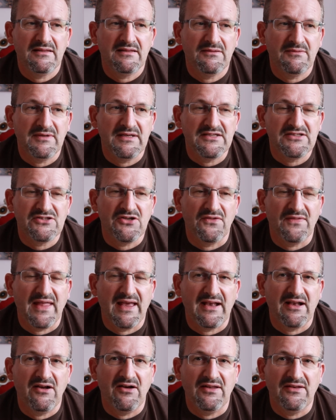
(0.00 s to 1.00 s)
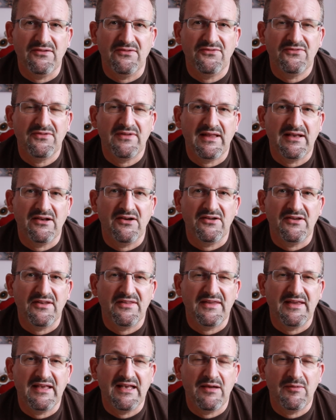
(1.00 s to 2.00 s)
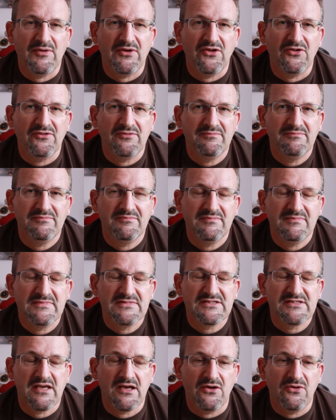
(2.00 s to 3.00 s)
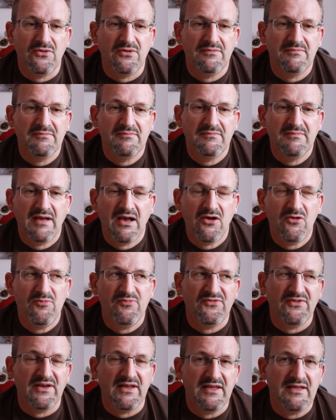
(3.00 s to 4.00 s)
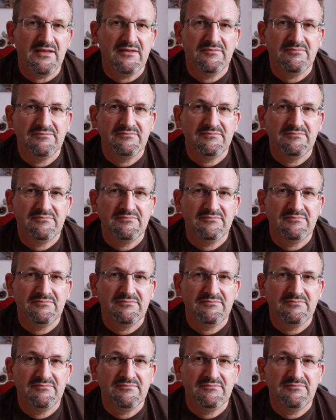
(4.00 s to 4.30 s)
when it's got that kind of thing going on. So hopefully,